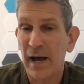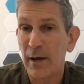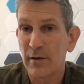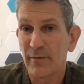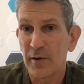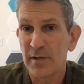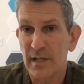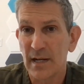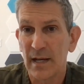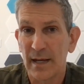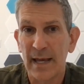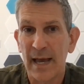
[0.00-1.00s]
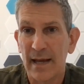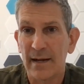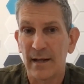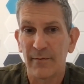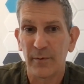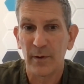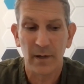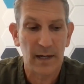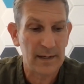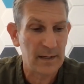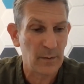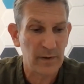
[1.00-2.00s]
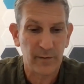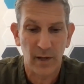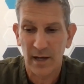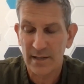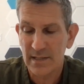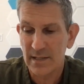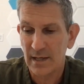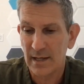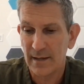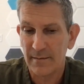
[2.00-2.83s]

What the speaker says: biodiversity, again, if we're, we've lost,